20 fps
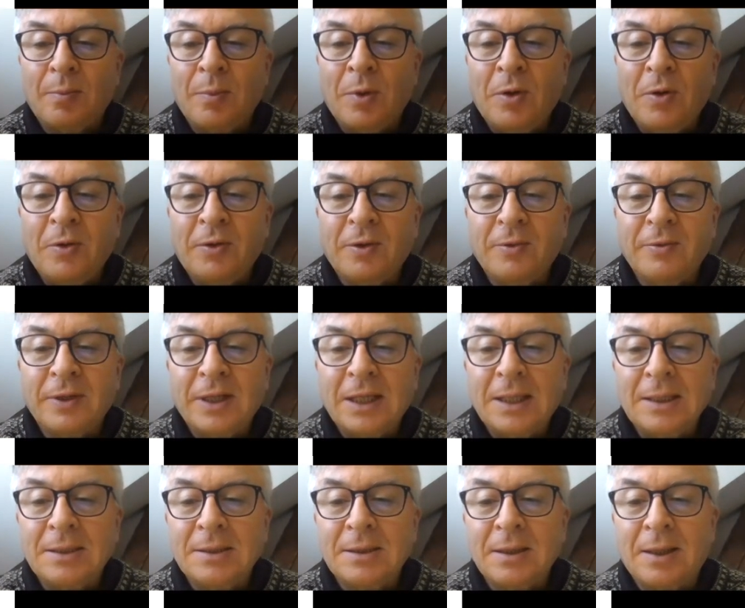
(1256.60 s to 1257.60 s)
Both of
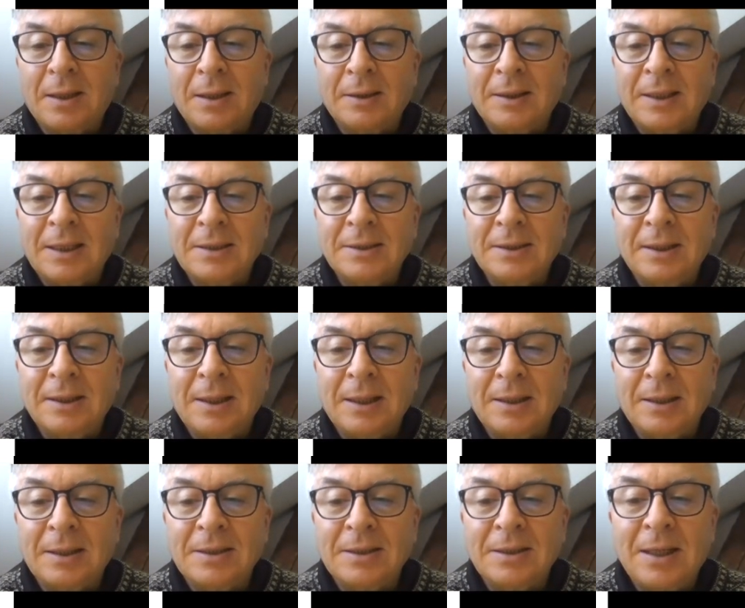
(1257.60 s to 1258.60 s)
these are tested
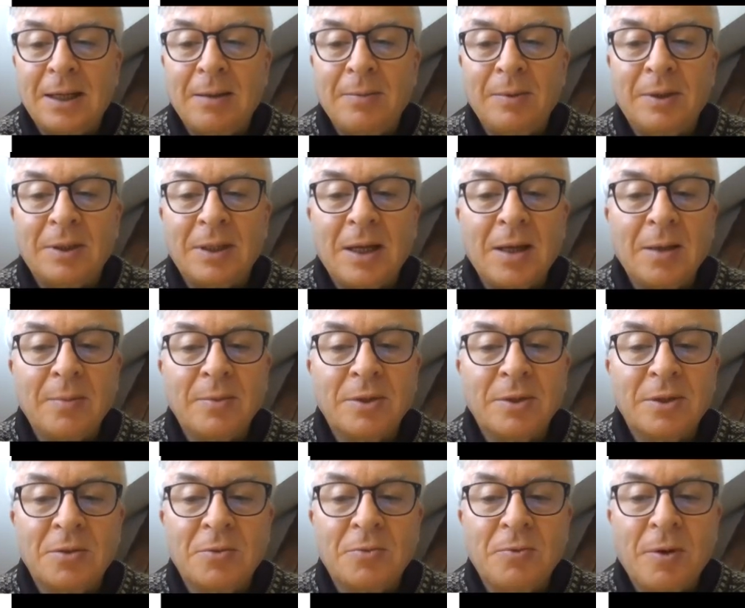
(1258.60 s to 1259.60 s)
at the same time,
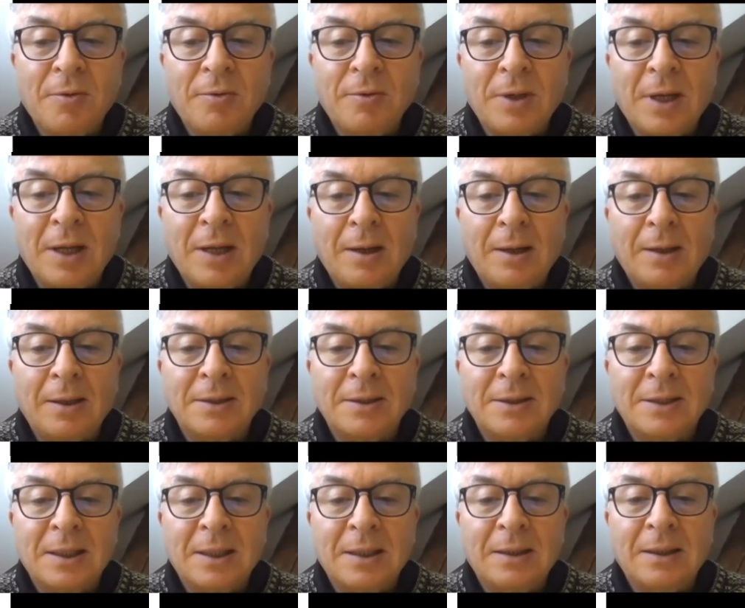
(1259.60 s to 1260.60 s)
so we would here
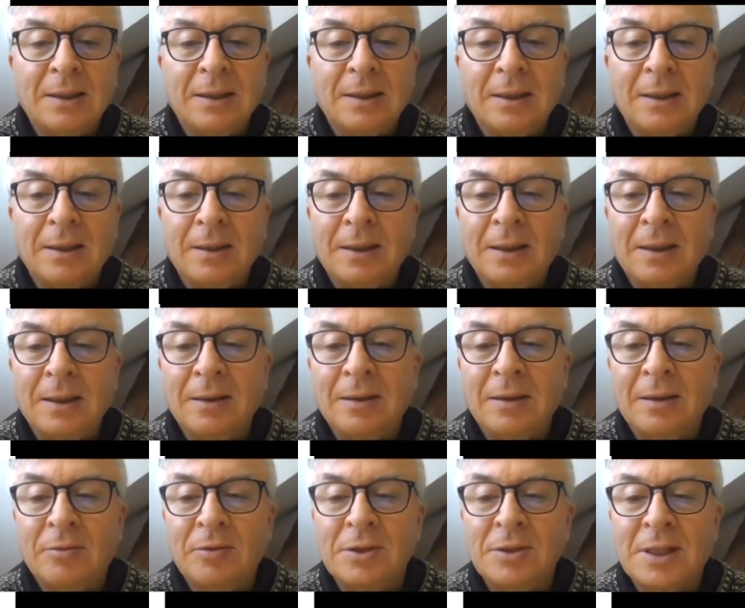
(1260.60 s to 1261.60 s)
see that the
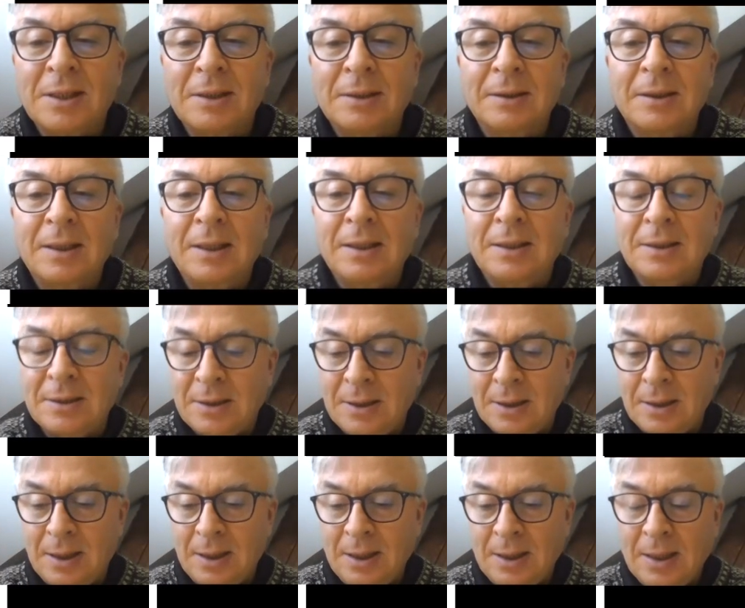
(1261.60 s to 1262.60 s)
result is
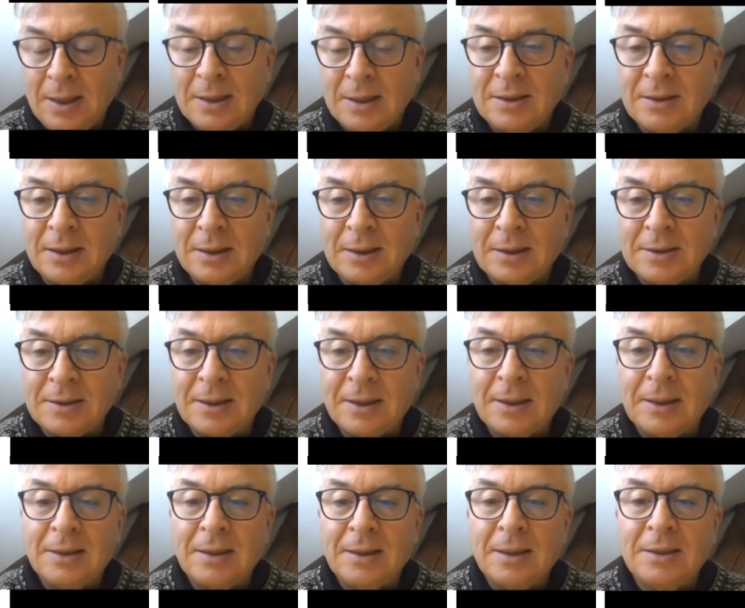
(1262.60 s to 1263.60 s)

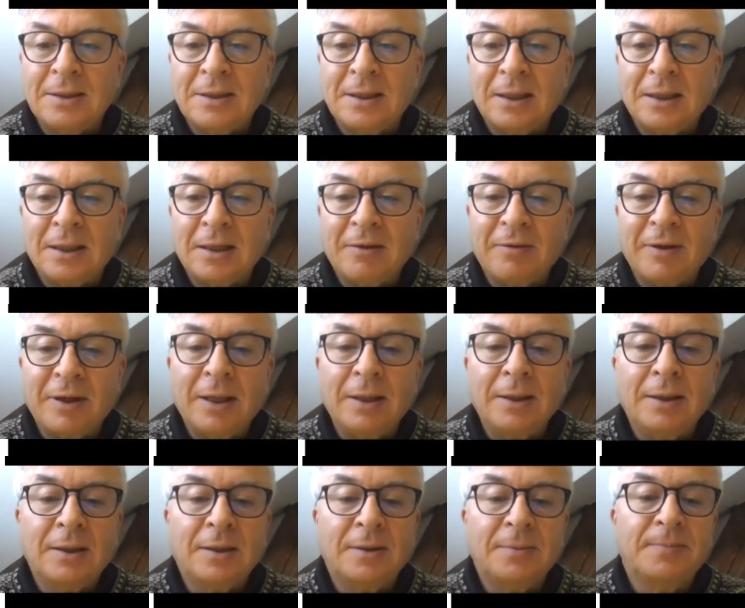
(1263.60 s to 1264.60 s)
statistically
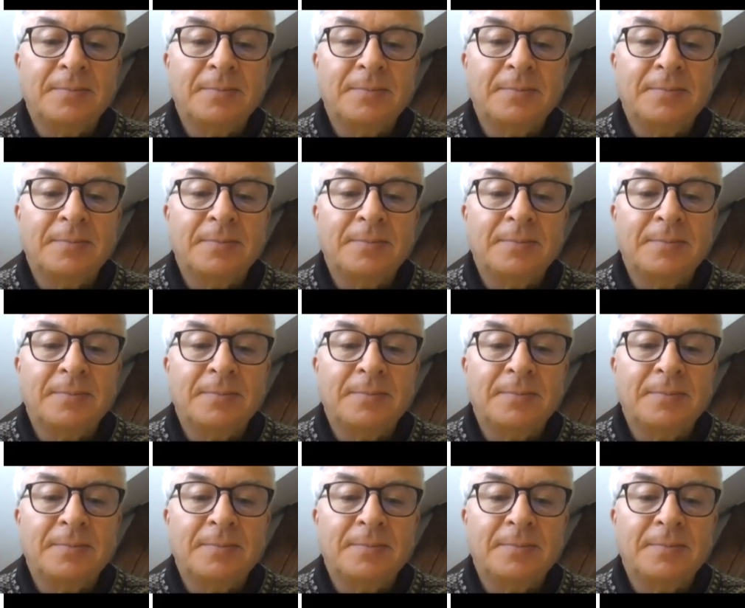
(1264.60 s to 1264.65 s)
significant.